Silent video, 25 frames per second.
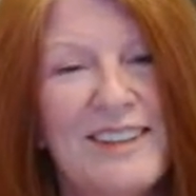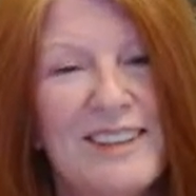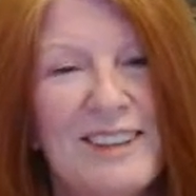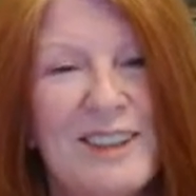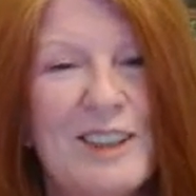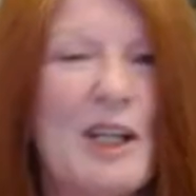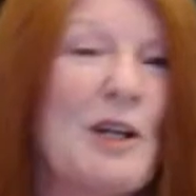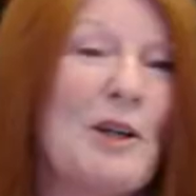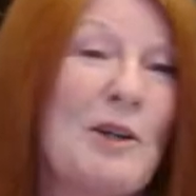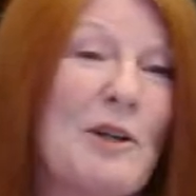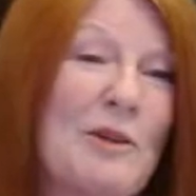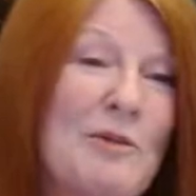
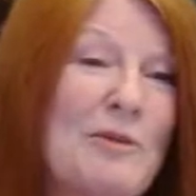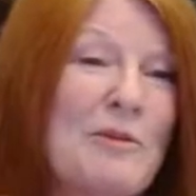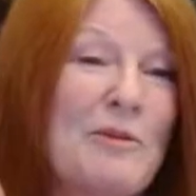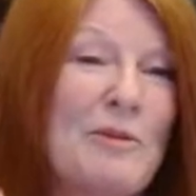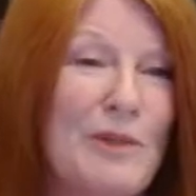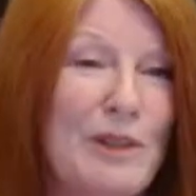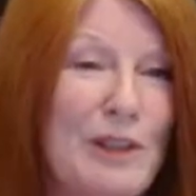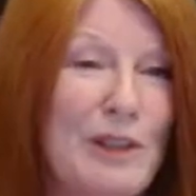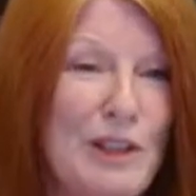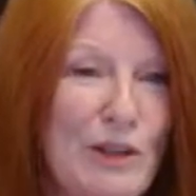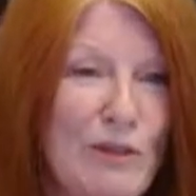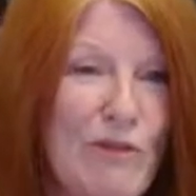It's like
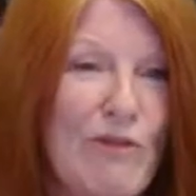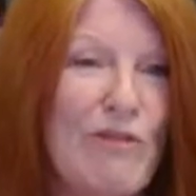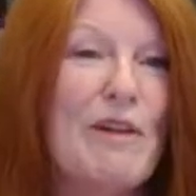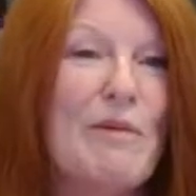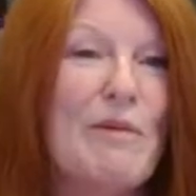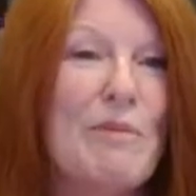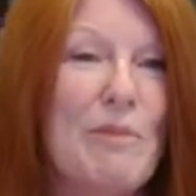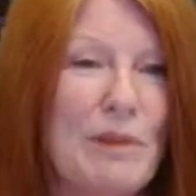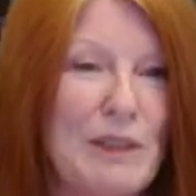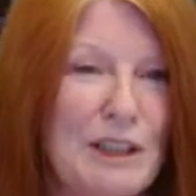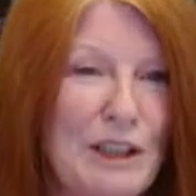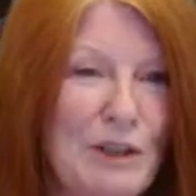when you
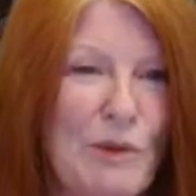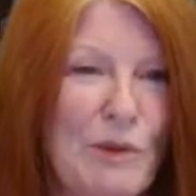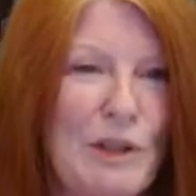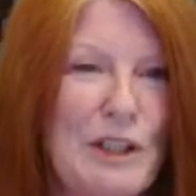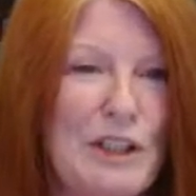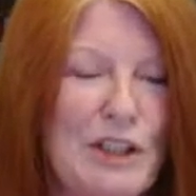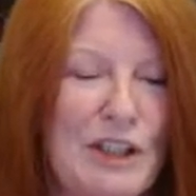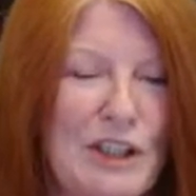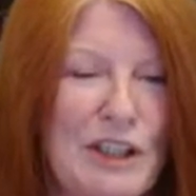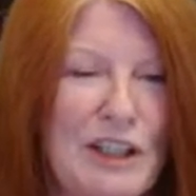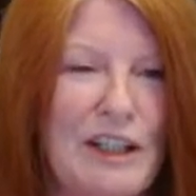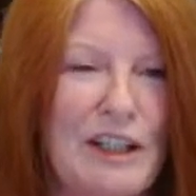flip a
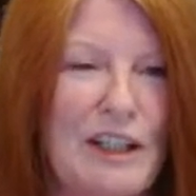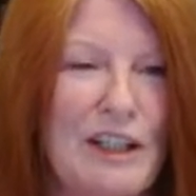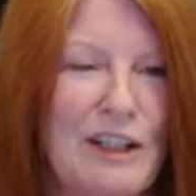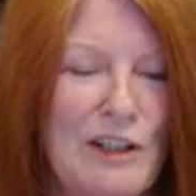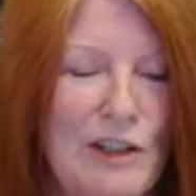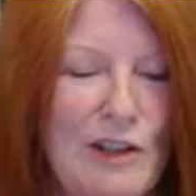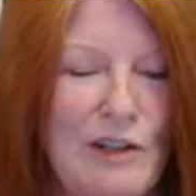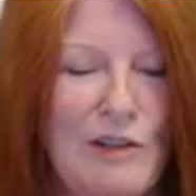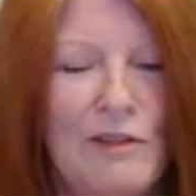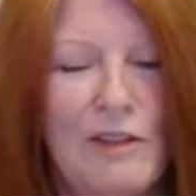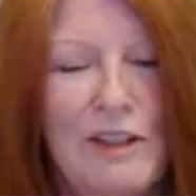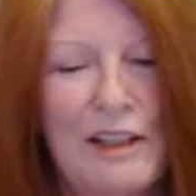switch
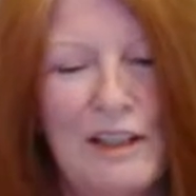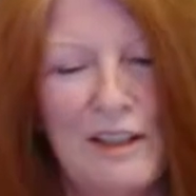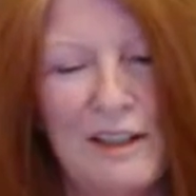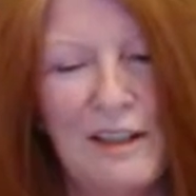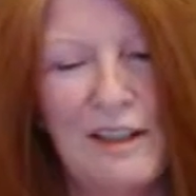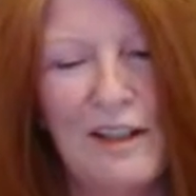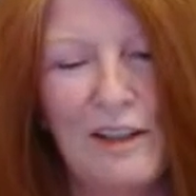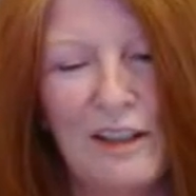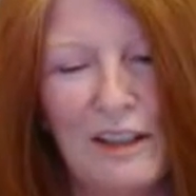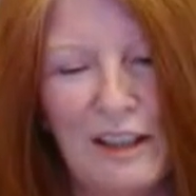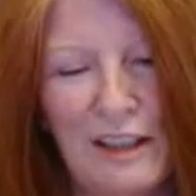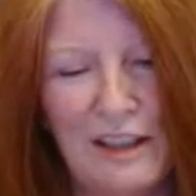and
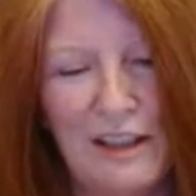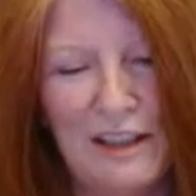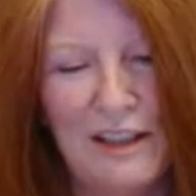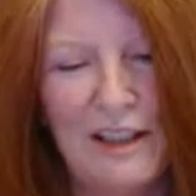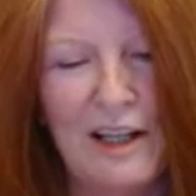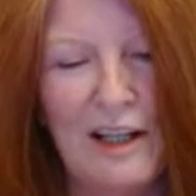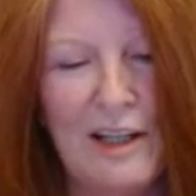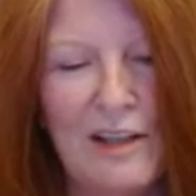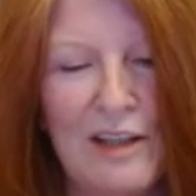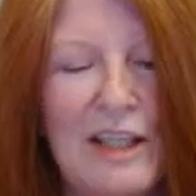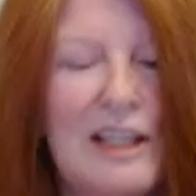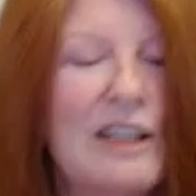
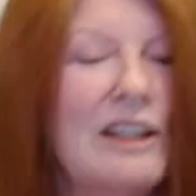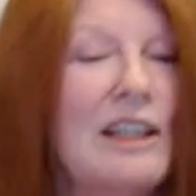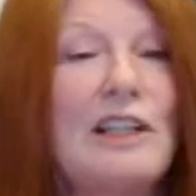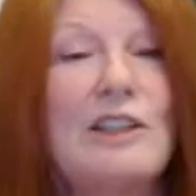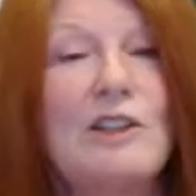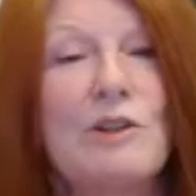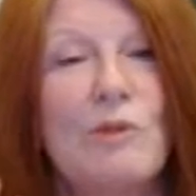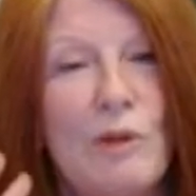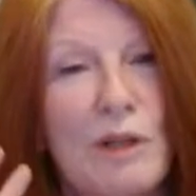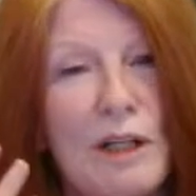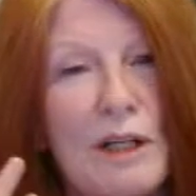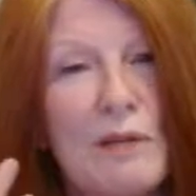I think
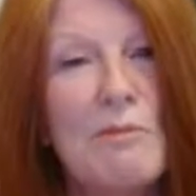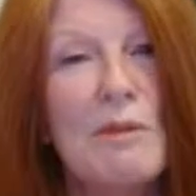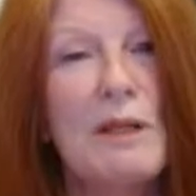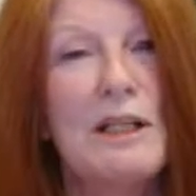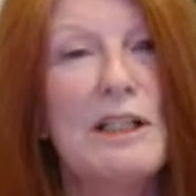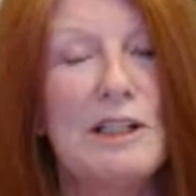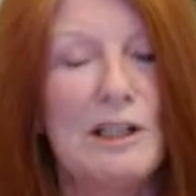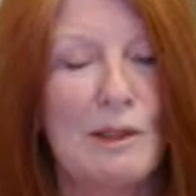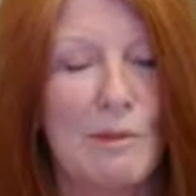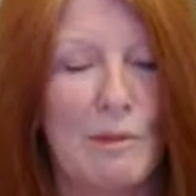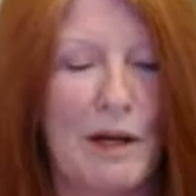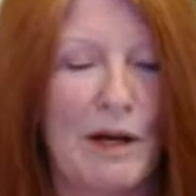that's what he
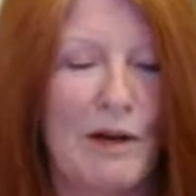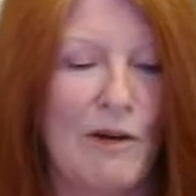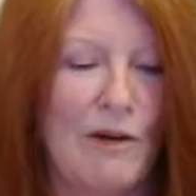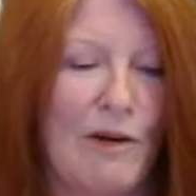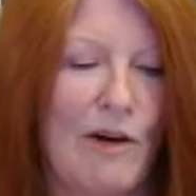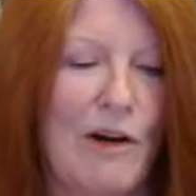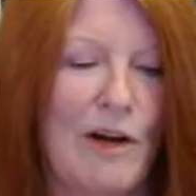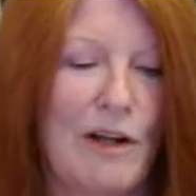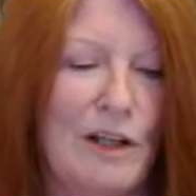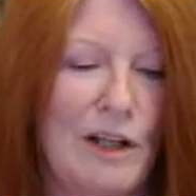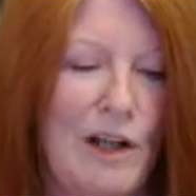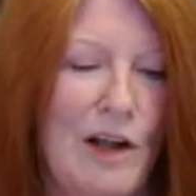means about
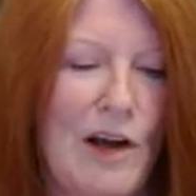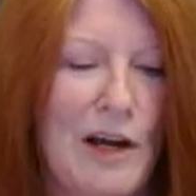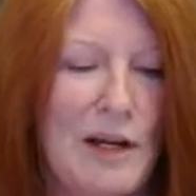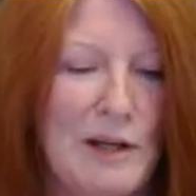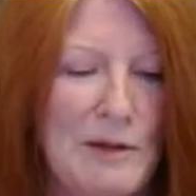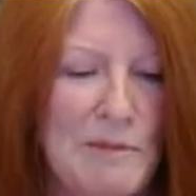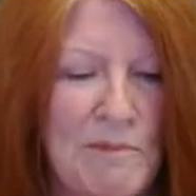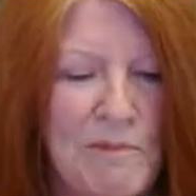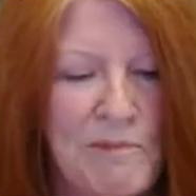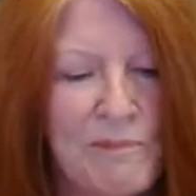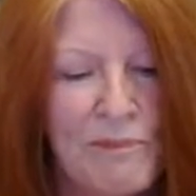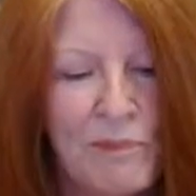
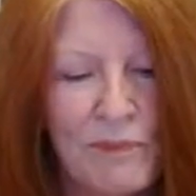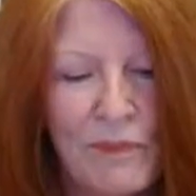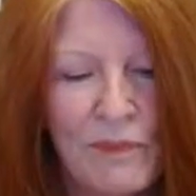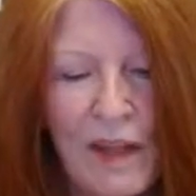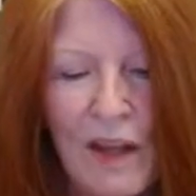online.